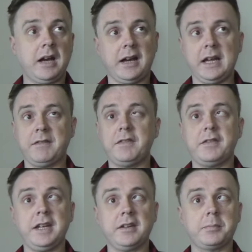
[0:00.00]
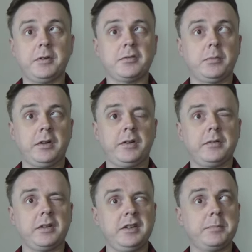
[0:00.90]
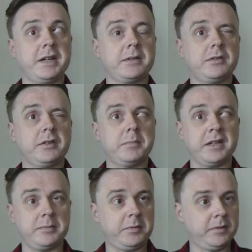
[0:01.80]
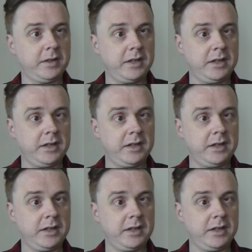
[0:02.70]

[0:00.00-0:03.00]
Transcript: I have it for the Xbox One because it's backwards compatible.